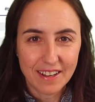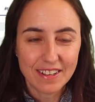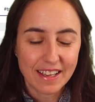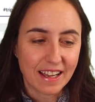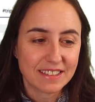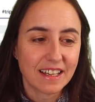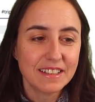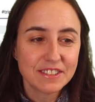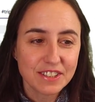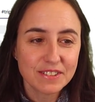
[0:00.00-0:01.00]
Okay guys,
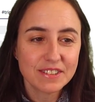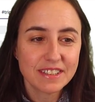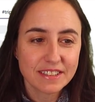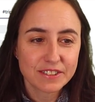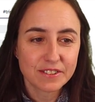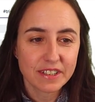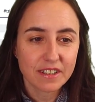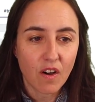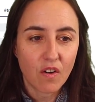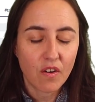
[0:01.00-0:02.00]
I showed this
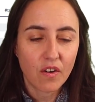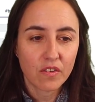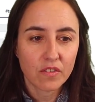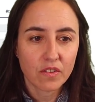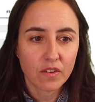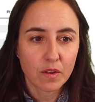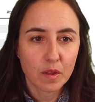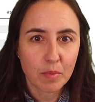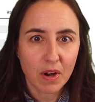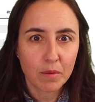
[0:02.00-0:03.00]
trick on
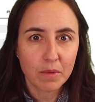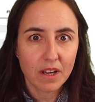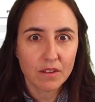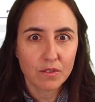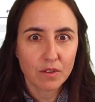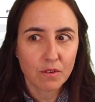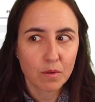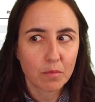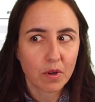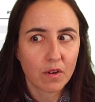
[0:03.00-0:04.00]
the Power BI user
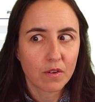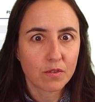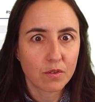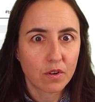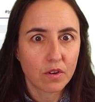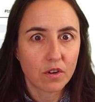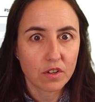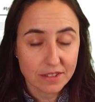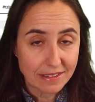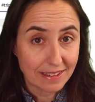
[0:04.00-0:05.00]
group for
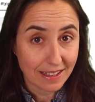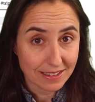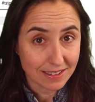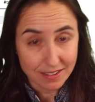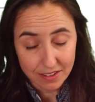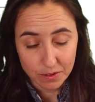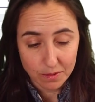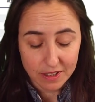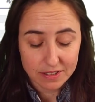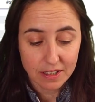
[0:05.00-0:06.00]
Austin, Texas in the
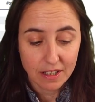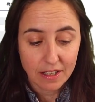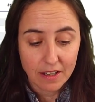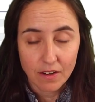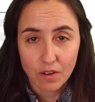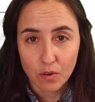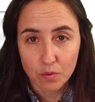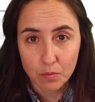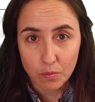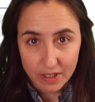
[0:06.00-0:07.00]
US
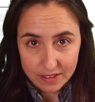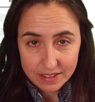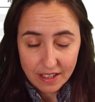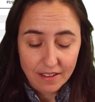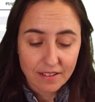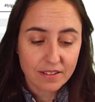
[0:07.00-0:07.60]
on Wednesday.